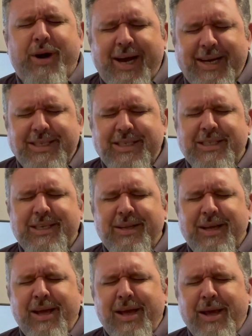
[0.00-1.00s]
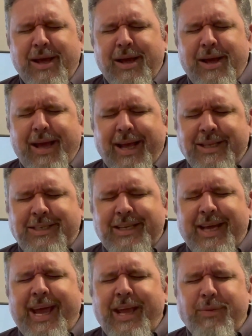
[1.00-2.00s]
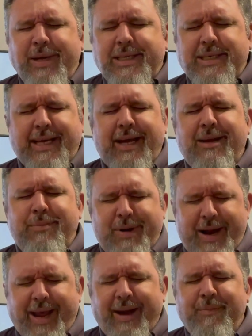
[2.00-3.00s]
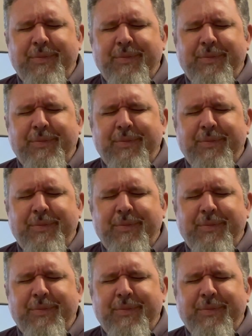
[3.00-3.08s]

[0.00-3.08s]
us. And today we celebrate